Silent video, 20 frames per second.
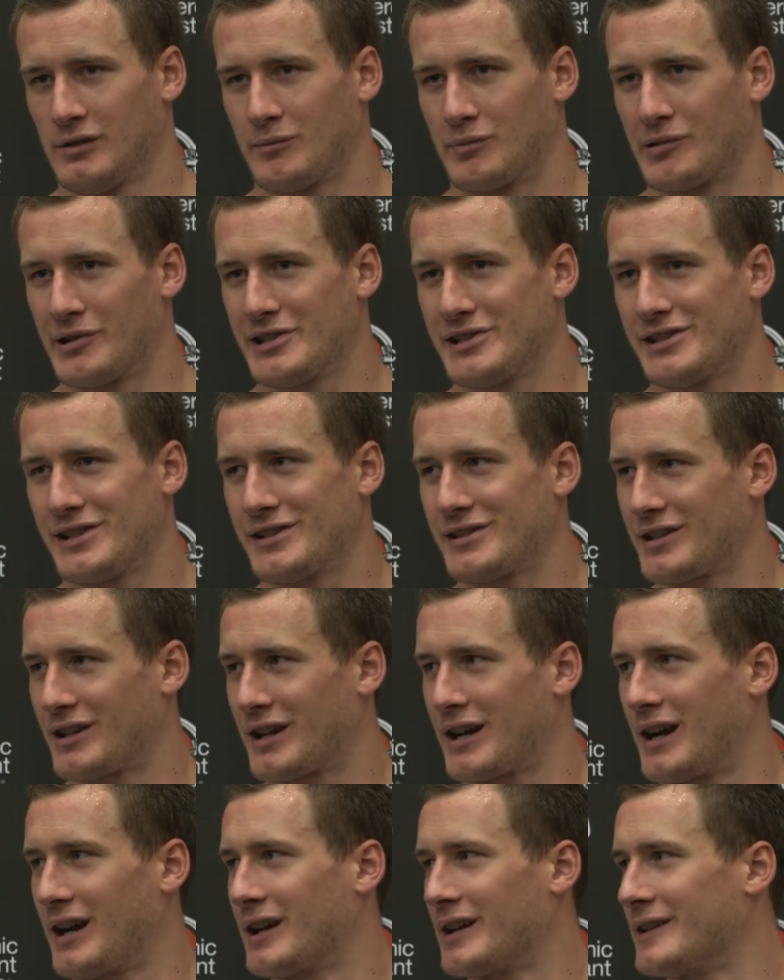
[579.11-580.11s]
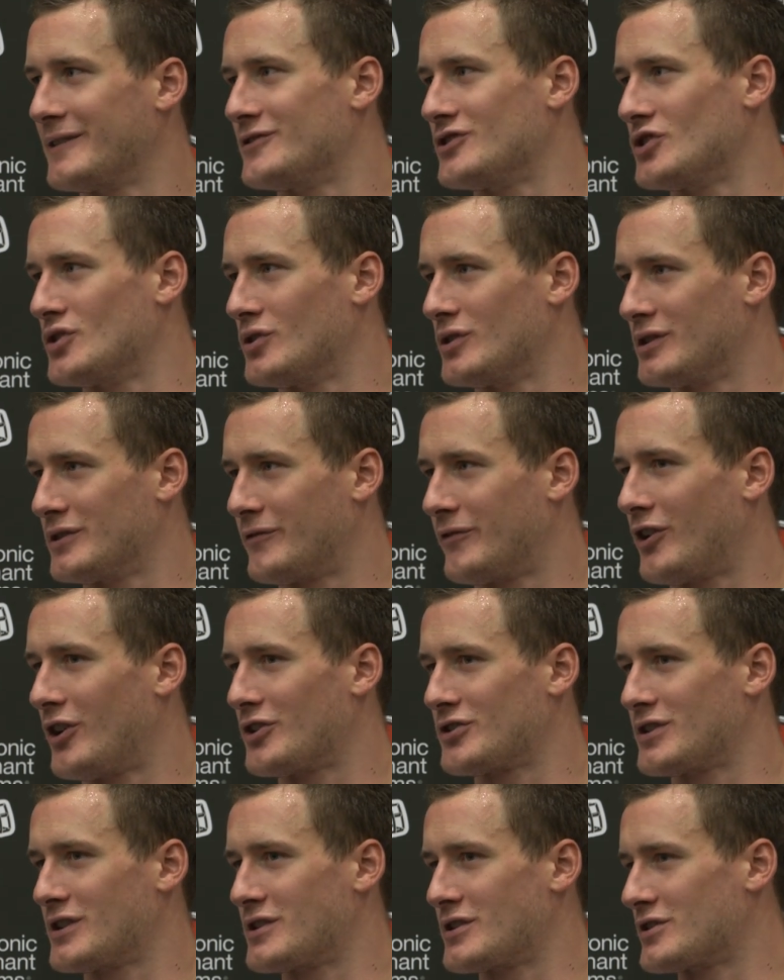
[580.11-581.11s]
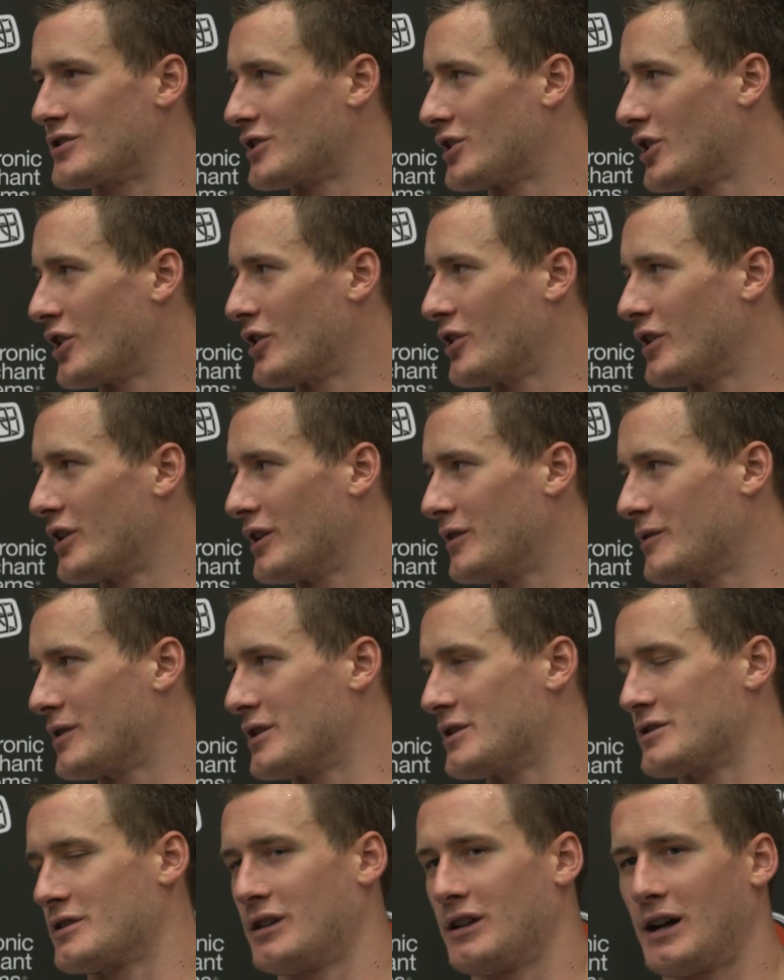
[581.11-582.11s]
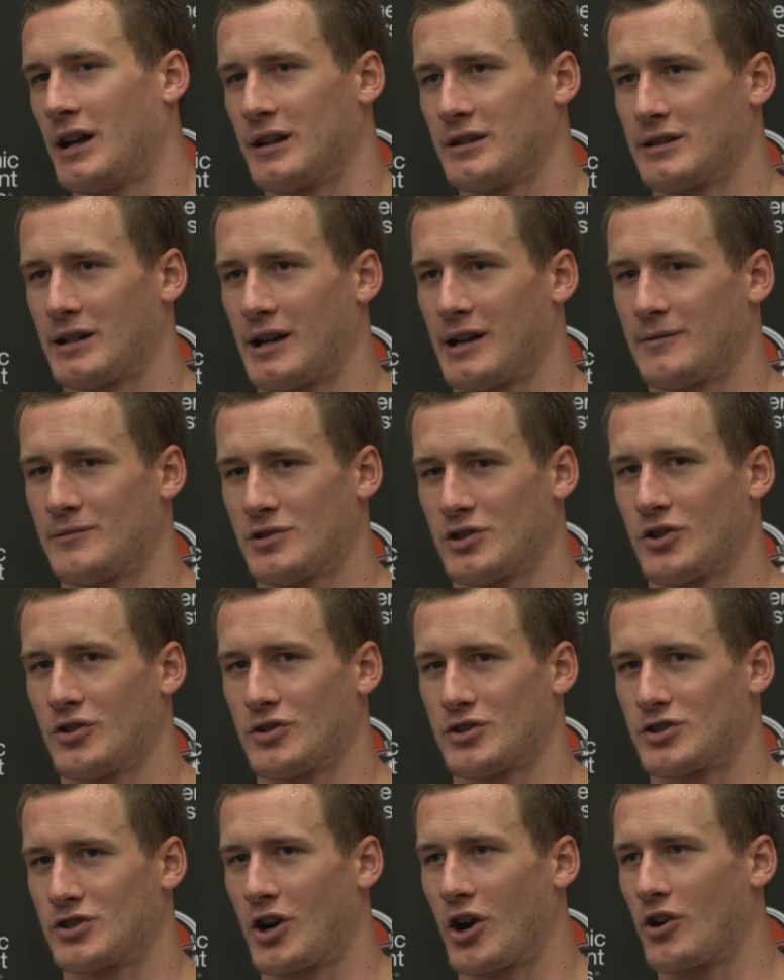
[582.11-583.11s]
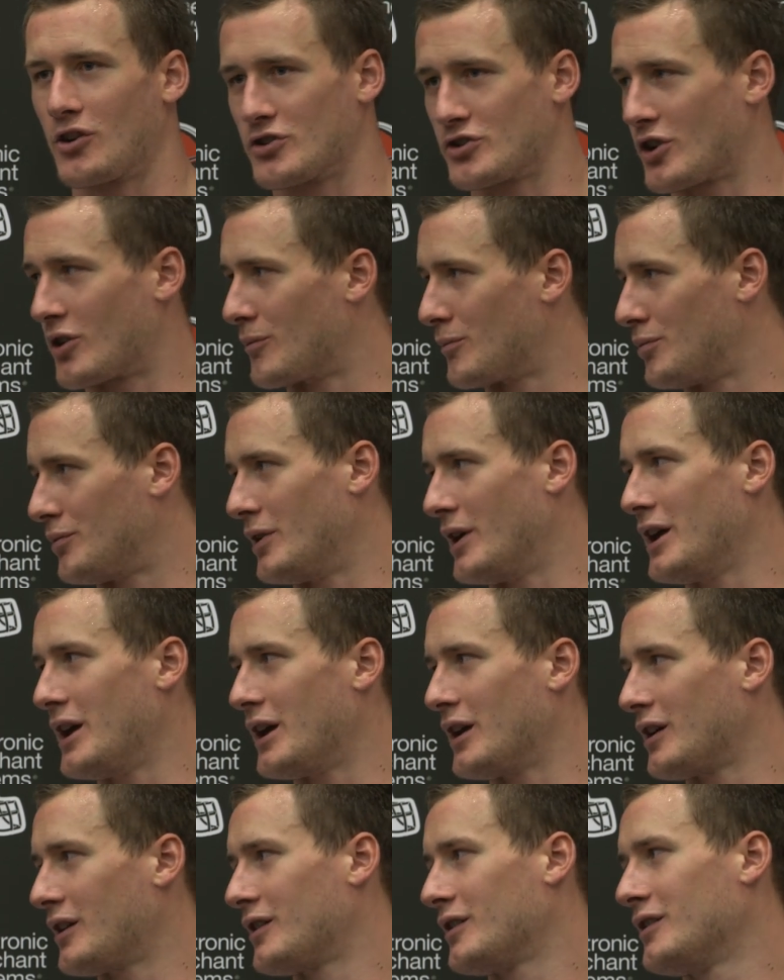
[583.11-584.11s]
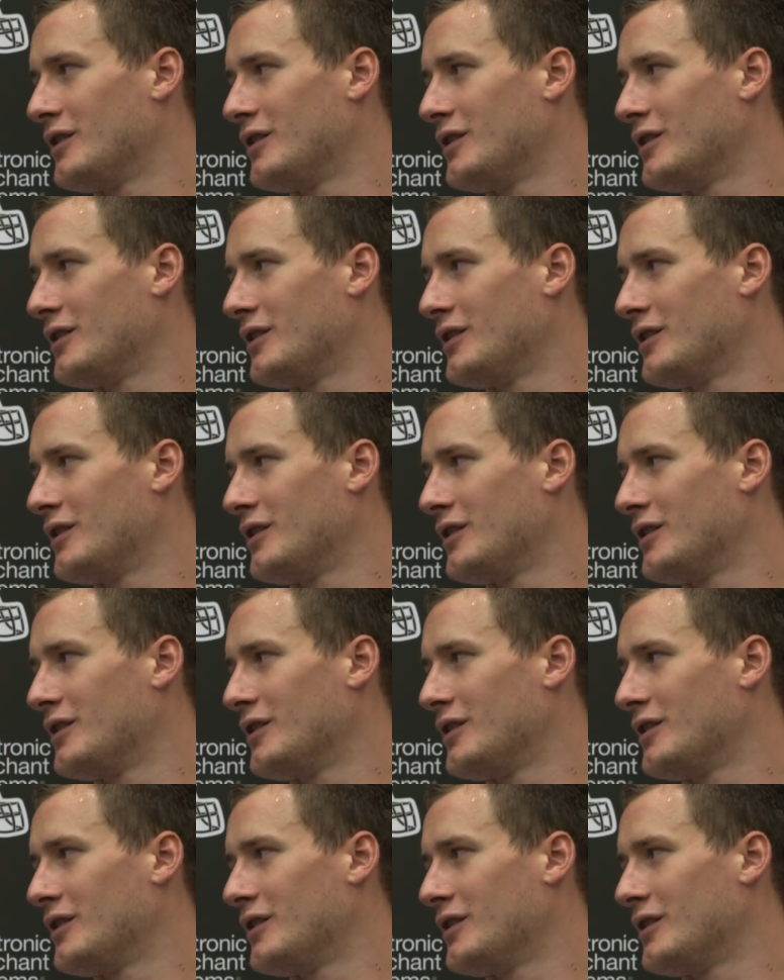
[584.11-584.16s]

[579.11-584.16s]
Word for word: preseason kind of gives you a false sense of security because a lot of times, you know, the starters aren't playing.